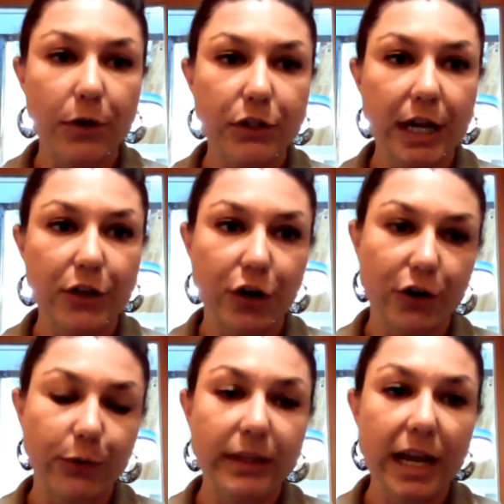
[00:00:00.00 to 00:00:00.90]
can charge
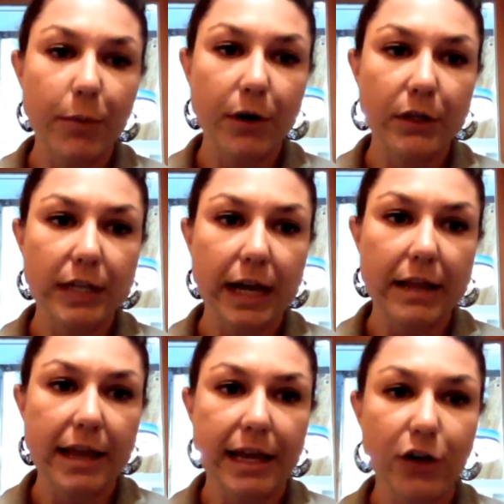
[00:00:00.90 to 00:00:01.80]
with neighbors and
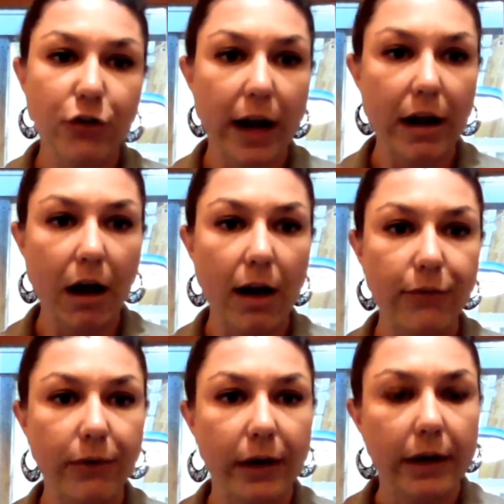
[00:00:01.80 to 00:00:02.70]
they can trade off.
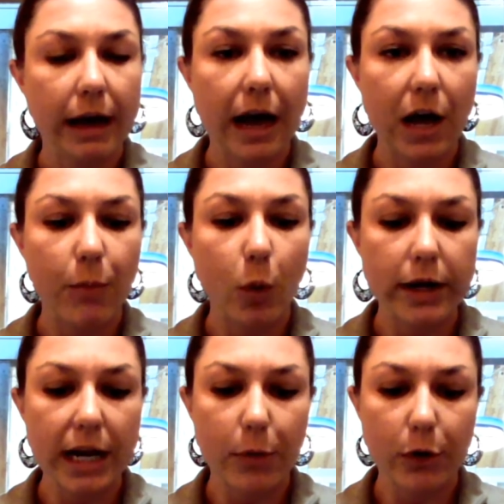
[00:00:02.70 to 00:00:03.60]
One
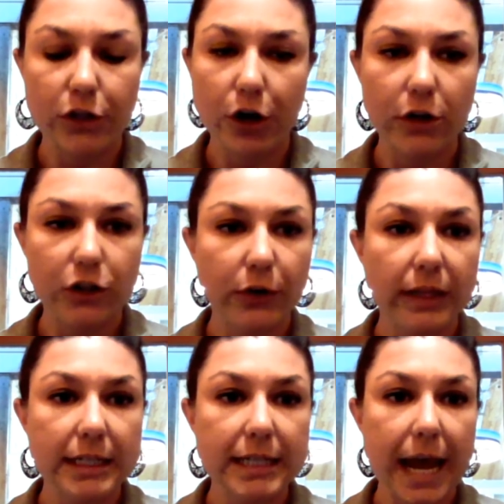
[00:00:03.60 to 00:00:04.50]
neighbor could charge during the
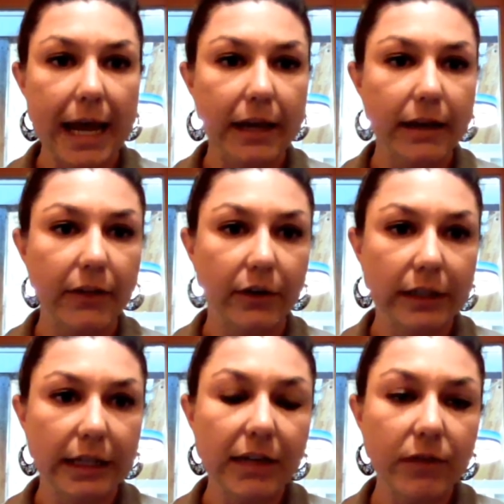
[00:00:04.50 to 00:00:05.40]
day, another in
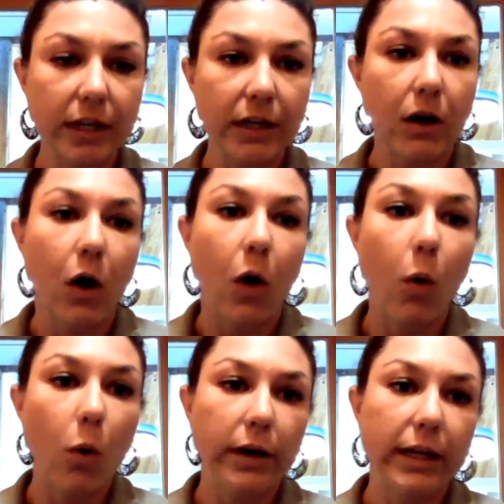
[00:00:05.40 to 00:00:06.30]
the evening,
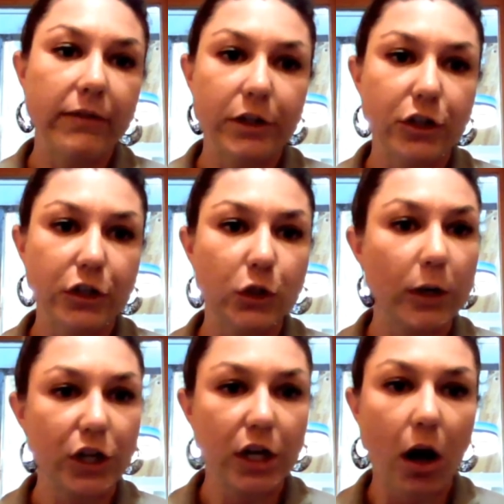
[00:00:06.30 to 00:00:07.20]
or even just
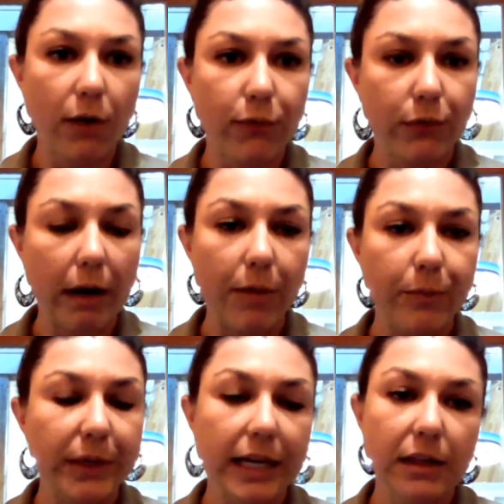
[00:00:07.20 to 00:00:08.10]
switching off
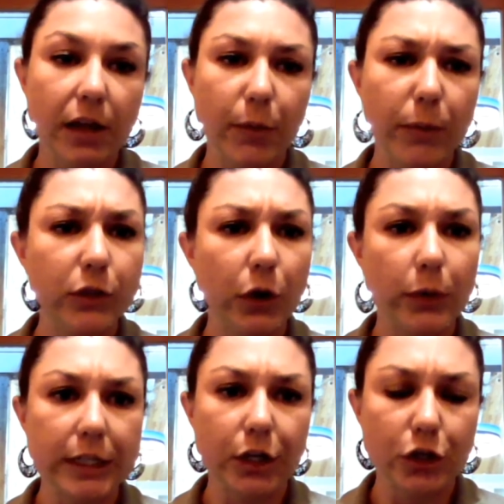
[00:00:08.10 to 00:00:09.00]
because a lot of people don't
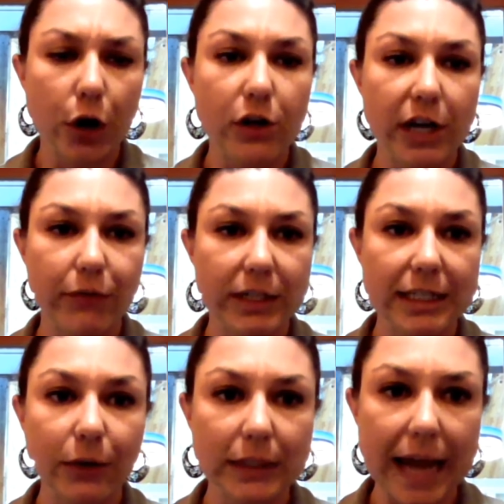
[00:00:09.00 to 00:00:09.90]
need to charge every
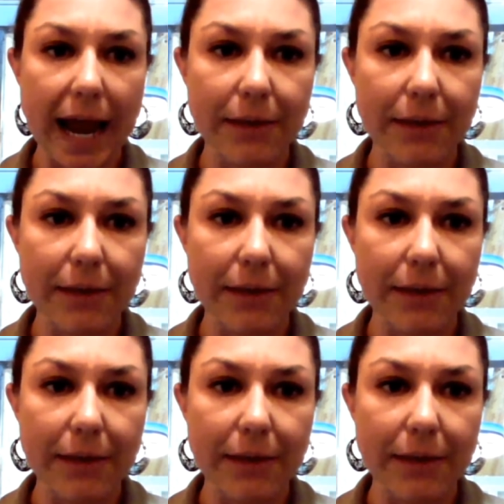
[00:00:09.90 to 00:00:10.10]
single day.